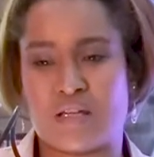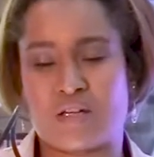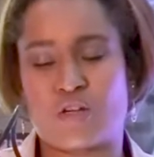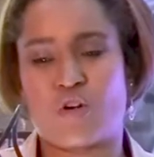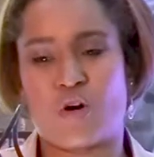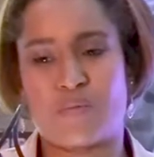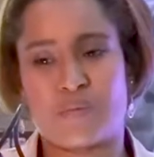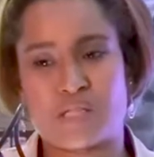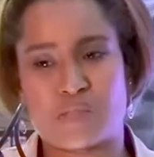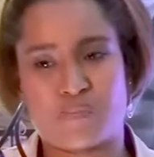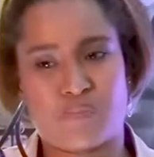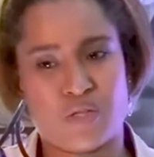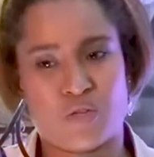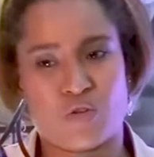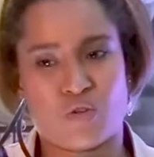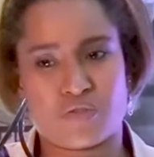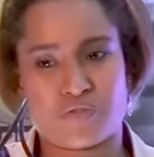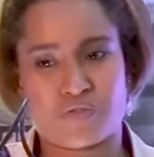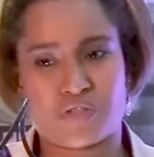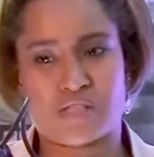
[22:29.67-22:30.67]
economic
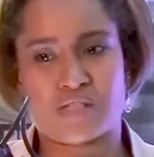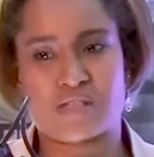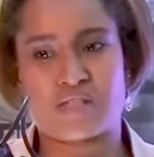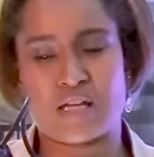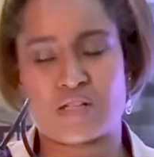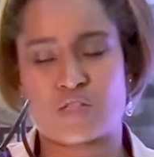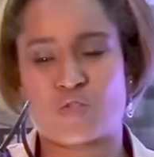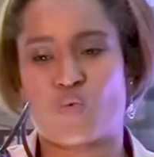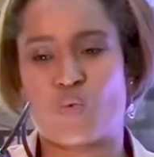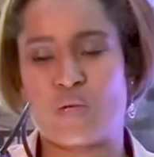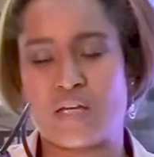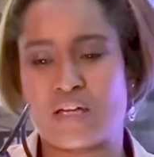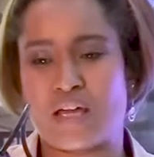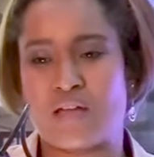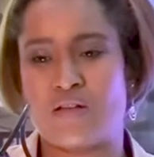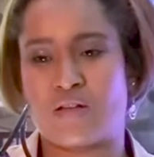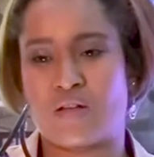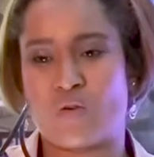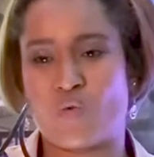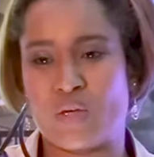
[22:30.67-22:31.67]
spin-offs that we
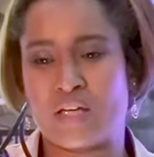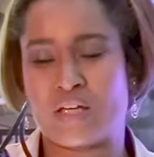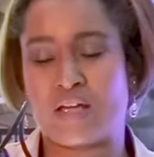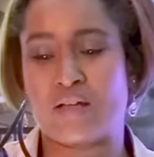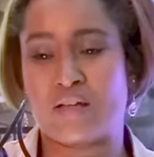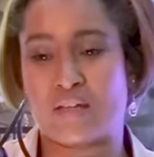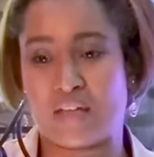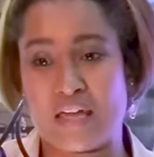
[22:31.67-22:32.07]
can